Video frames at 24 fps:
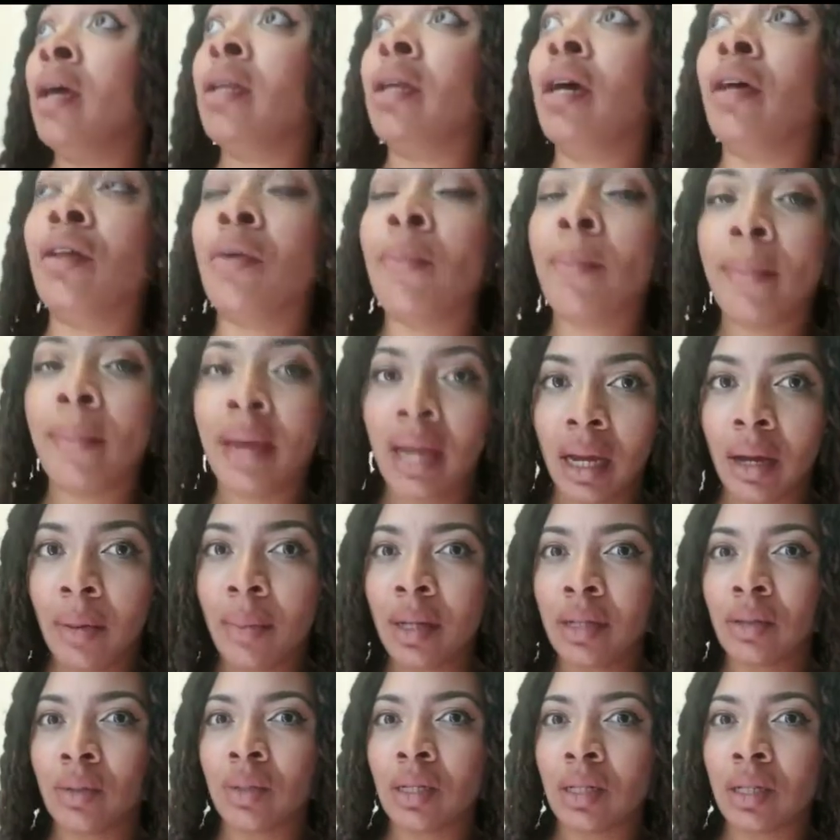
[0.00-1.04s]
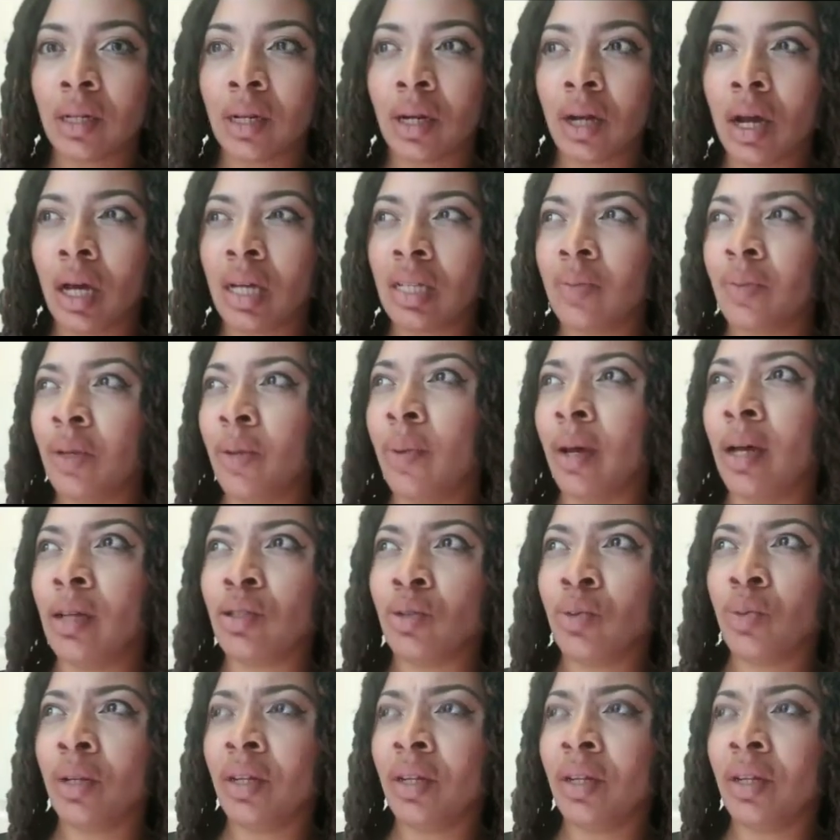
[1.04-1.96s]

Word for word: Now the megabus was going to cost me about